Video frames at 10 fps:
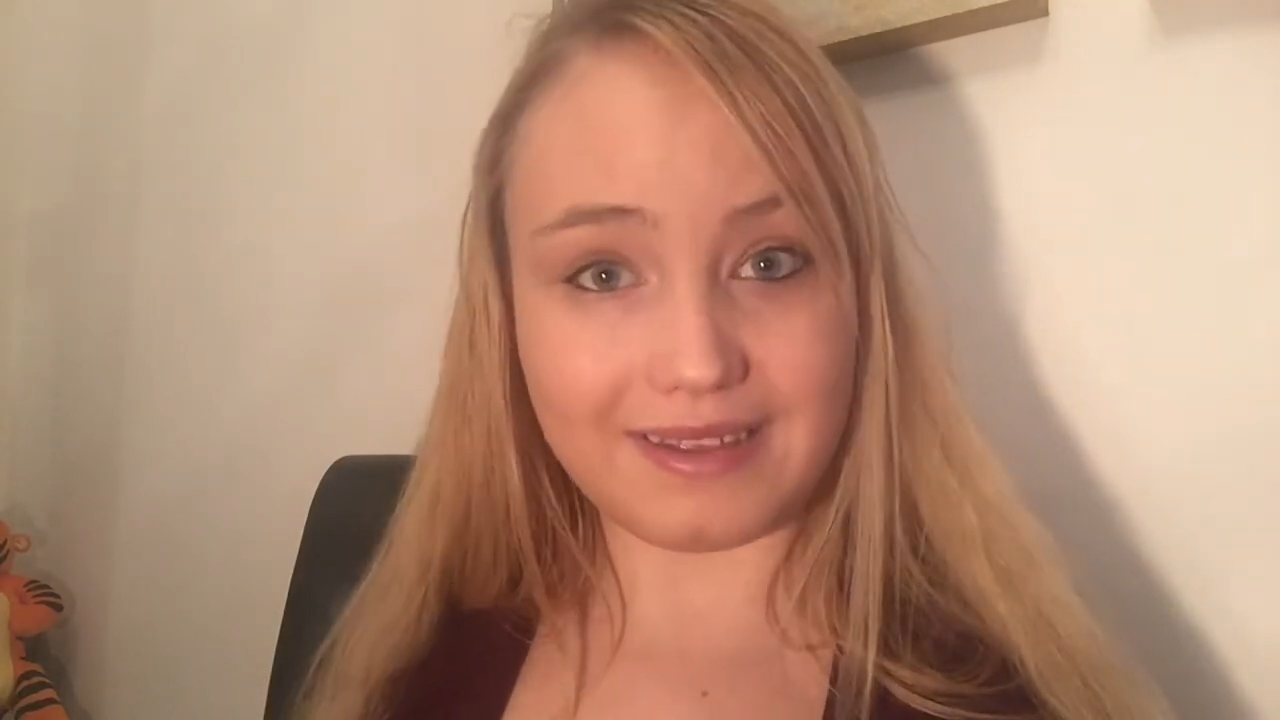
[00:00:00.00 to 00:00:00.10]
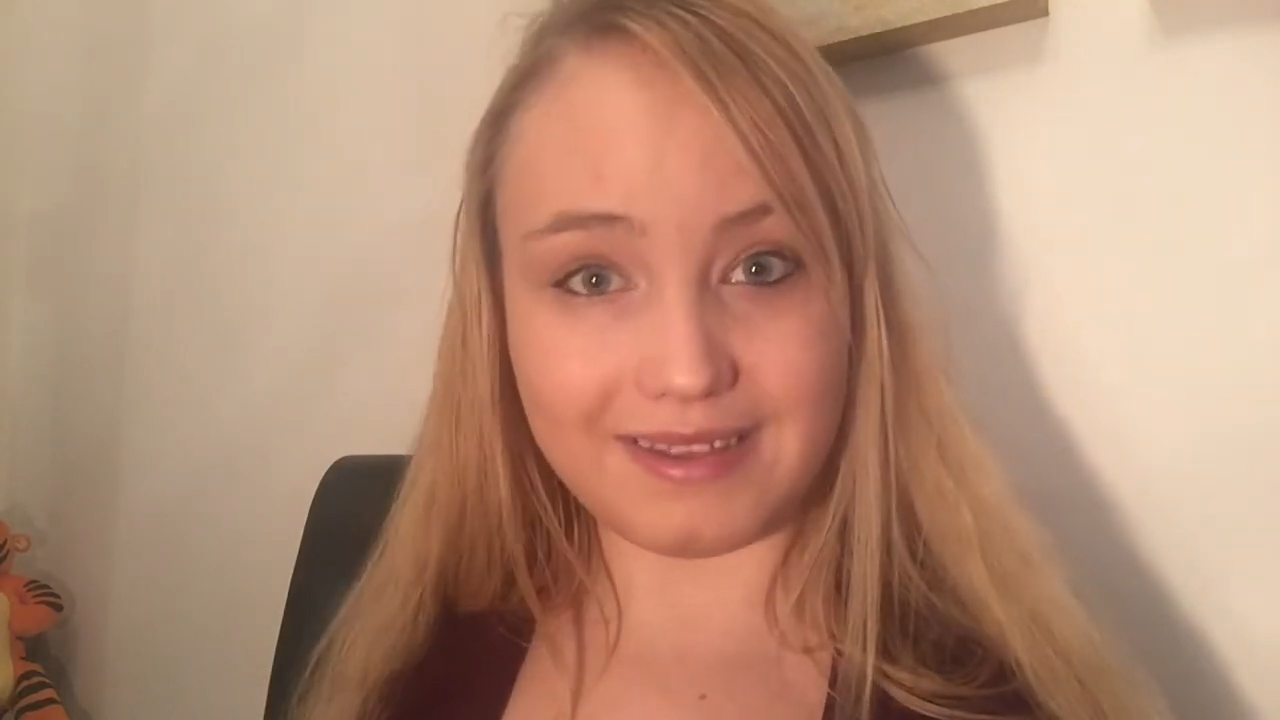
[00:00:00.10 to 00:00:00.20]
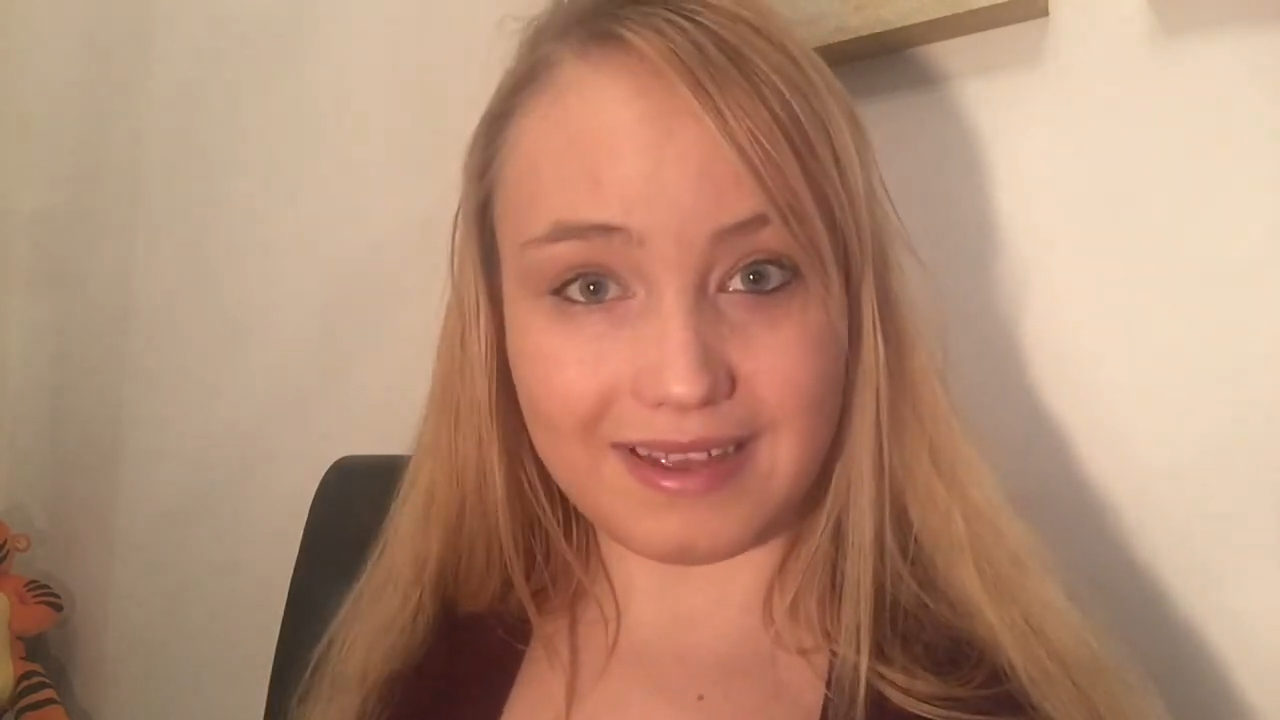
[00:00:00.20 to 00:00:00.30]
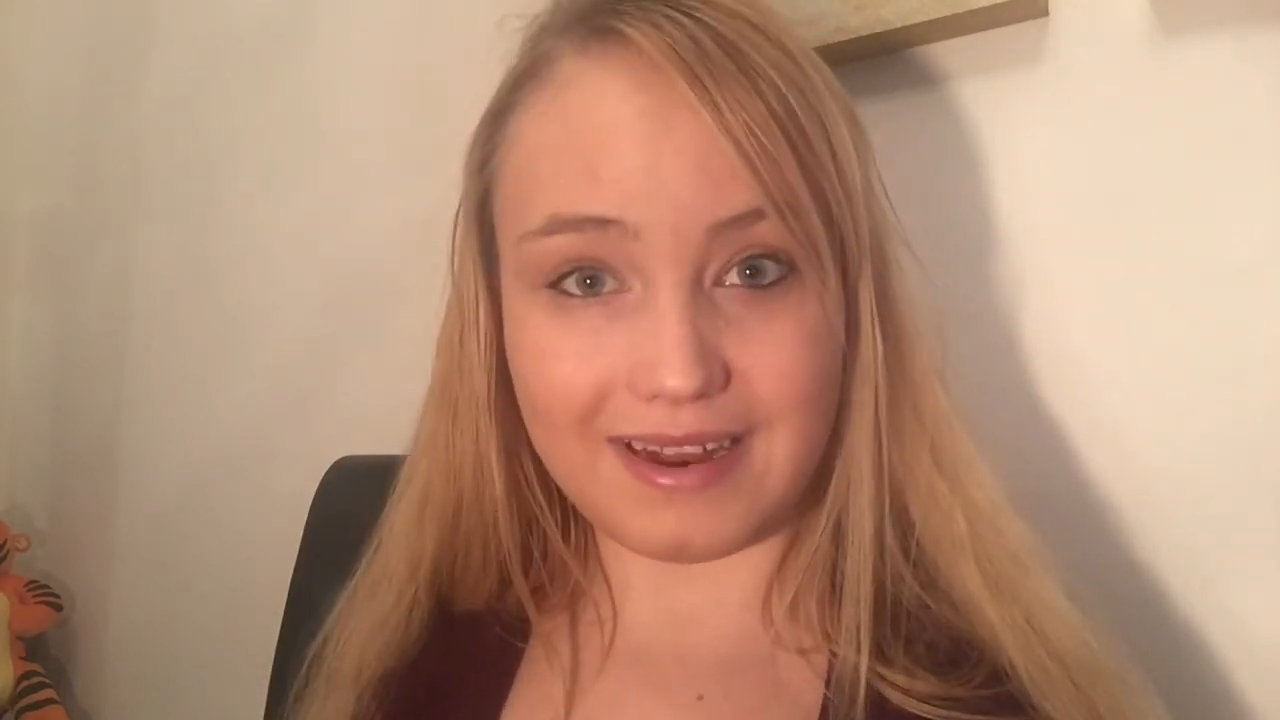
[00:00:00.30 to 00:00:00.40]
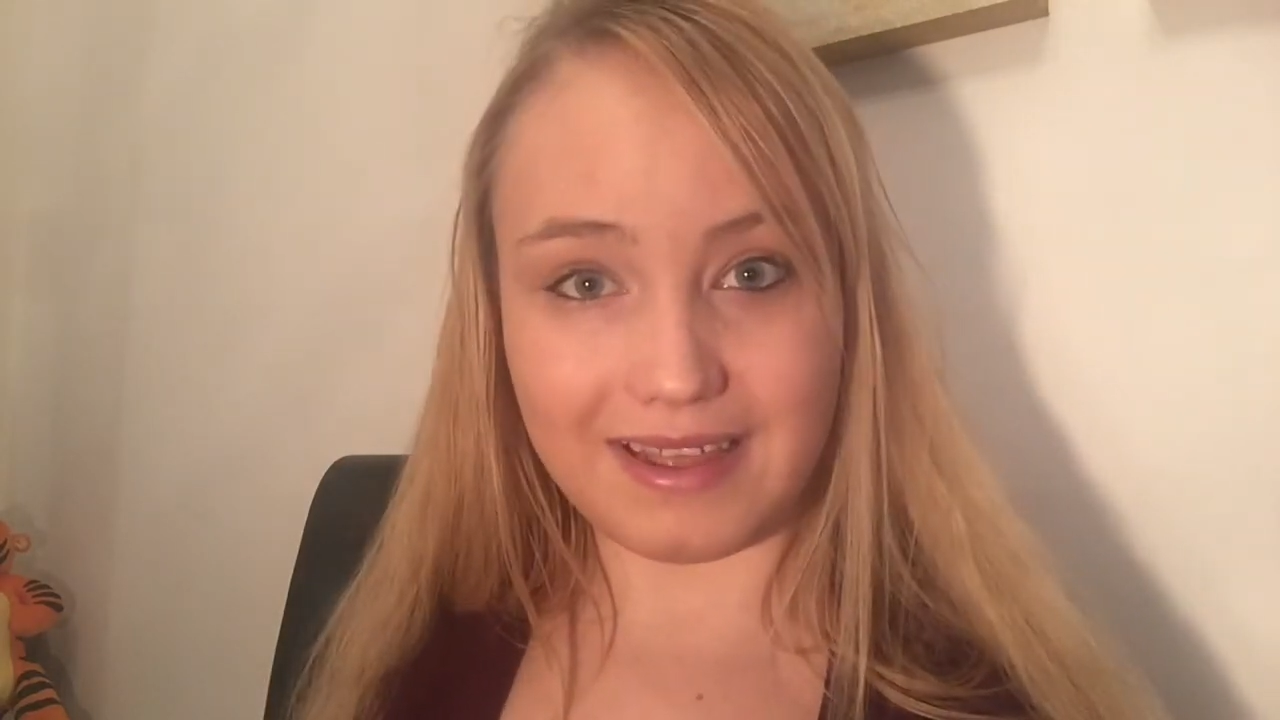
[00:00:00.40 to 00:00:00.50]

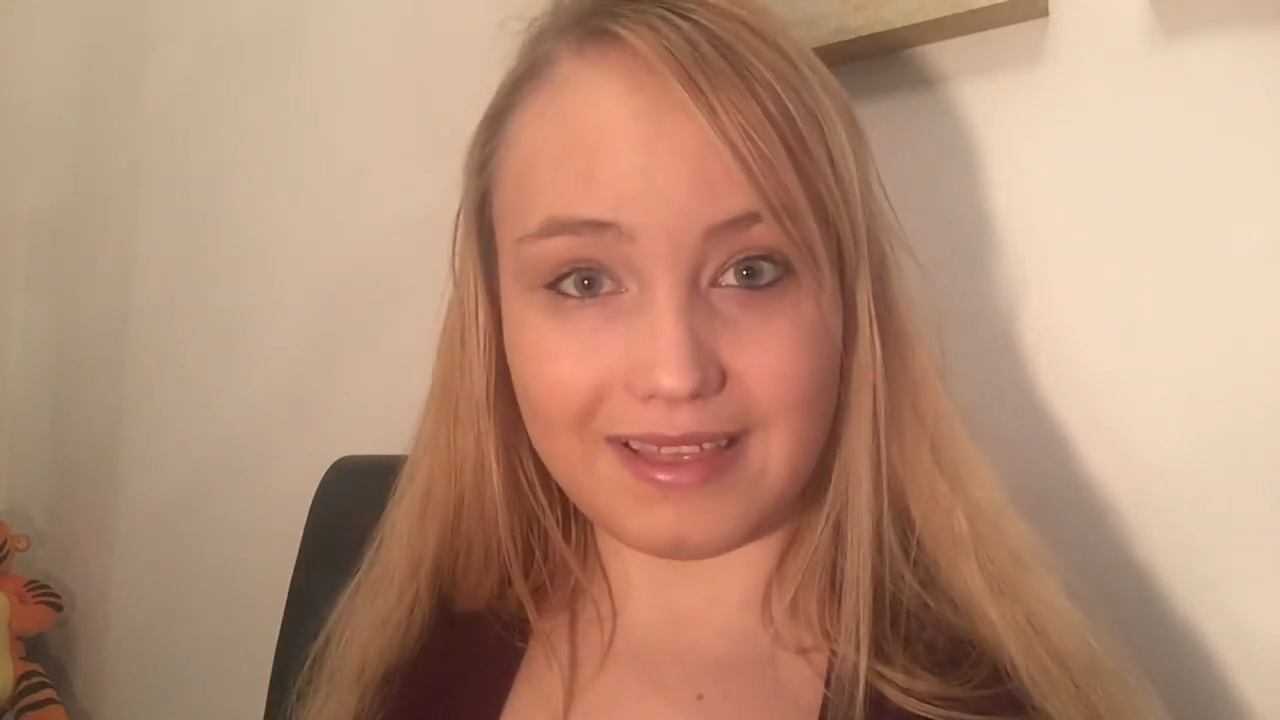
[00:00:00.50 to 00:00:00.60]
seeing it